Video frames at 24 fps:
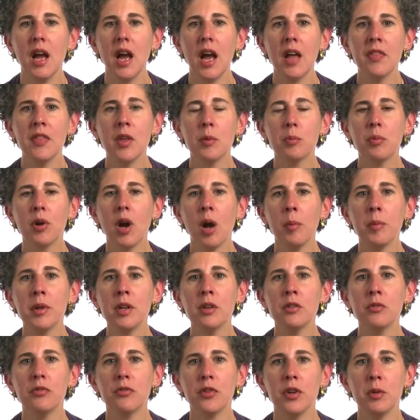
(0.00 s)
and that
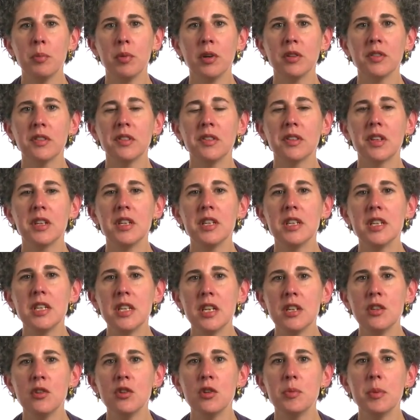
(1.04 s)
prominent freed persons
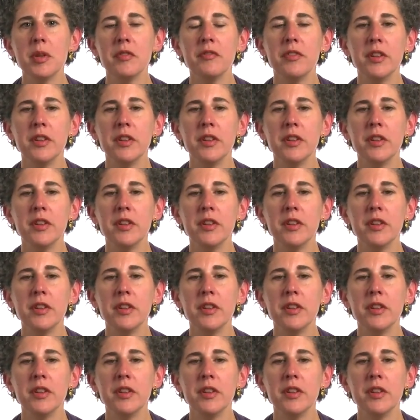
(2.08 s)
continued to be